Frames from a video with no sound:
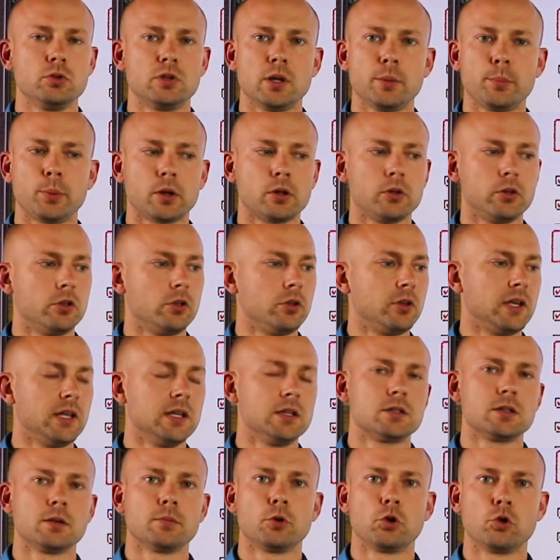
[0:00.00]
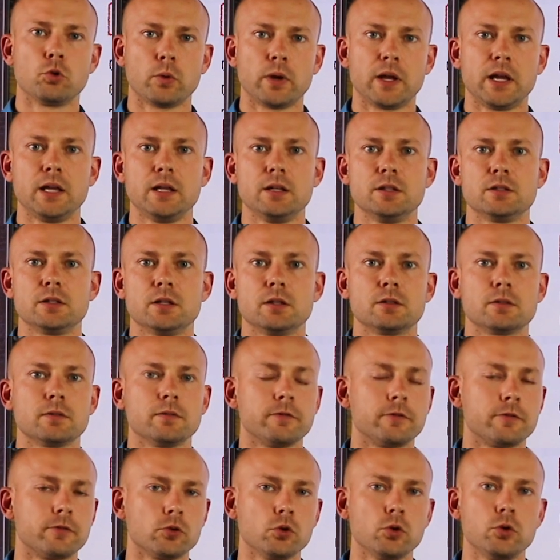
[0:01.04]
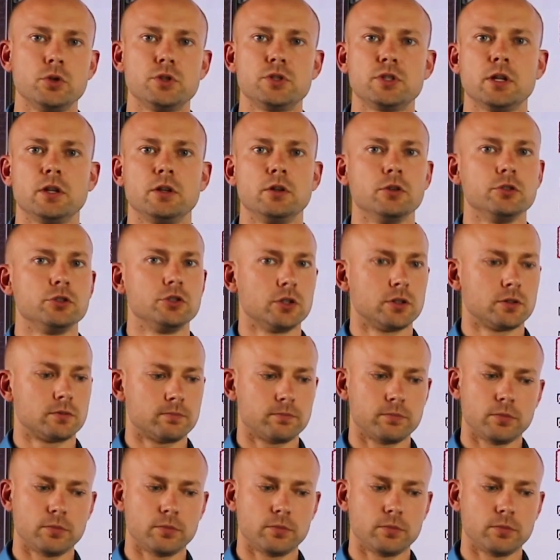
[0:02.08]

Typically, you'll eat some greens and some fruits and you'll just,